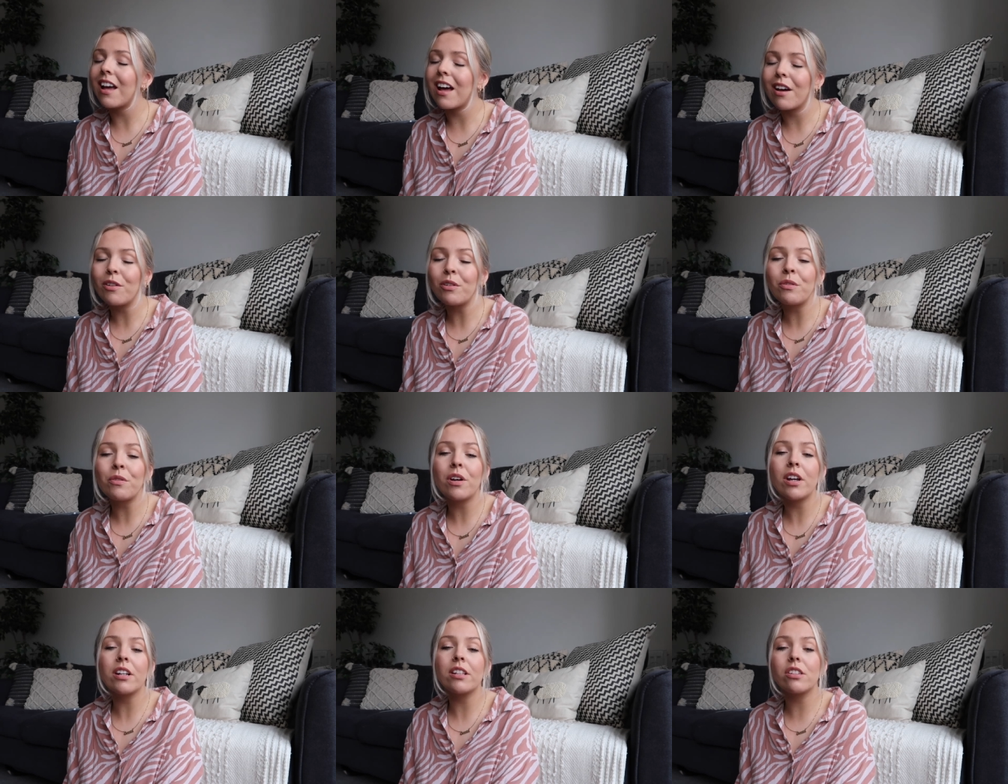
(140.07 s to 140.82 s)
I
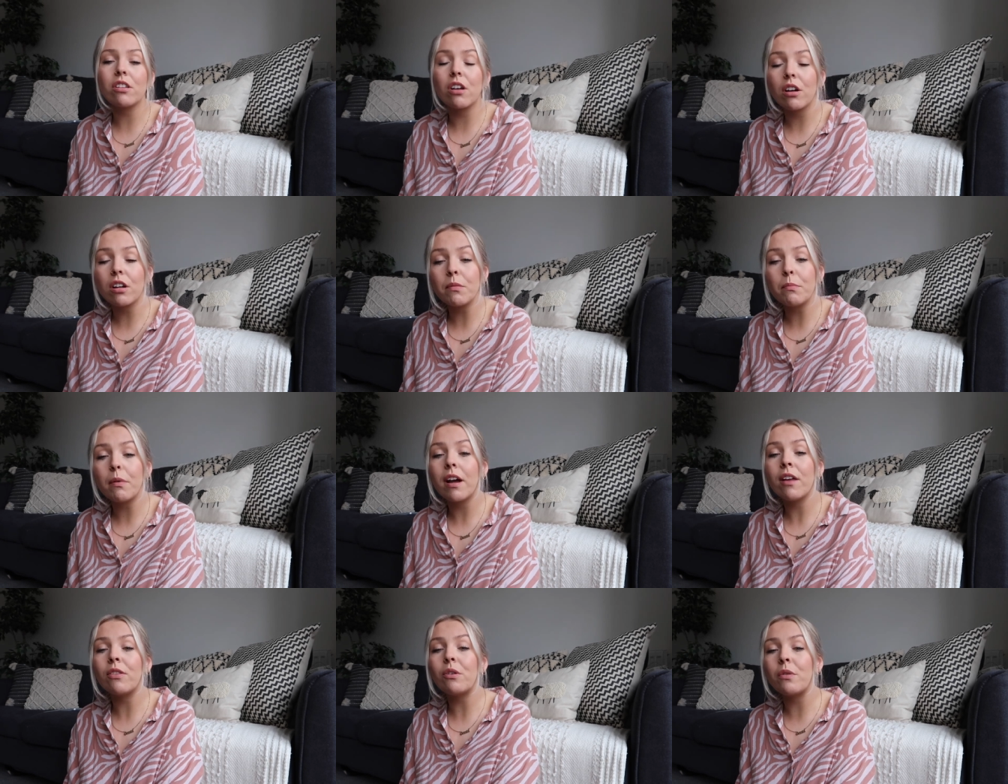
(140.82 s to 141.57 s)
don't want to talk
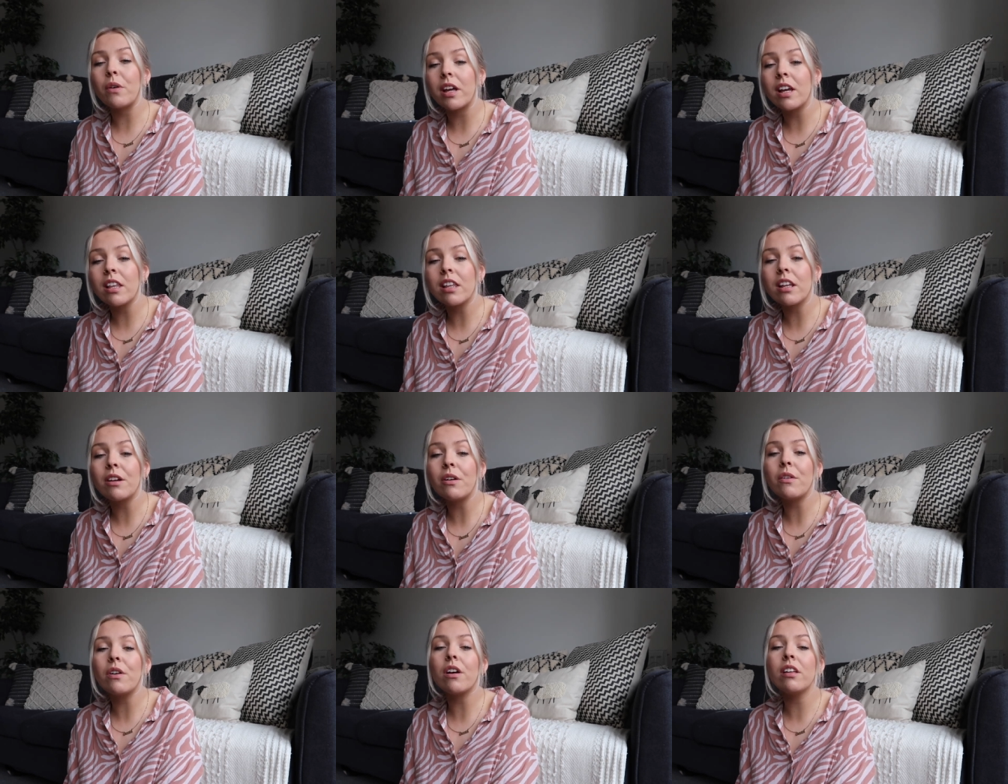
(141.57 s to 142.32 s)
about the way that
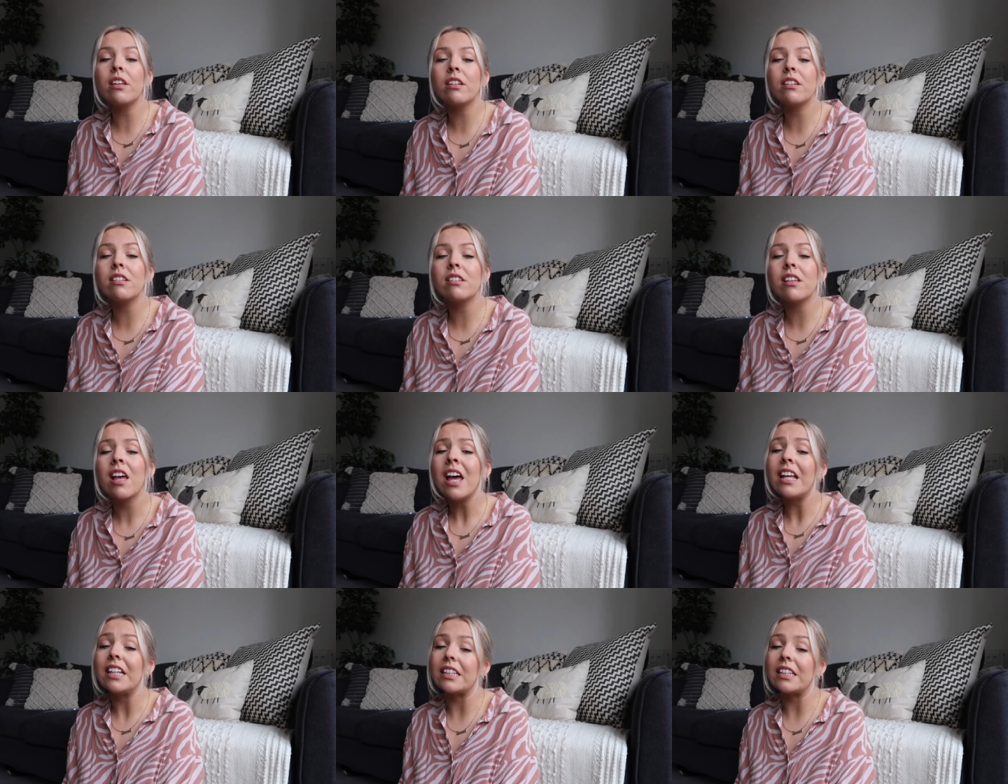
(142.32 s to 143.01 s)
it was.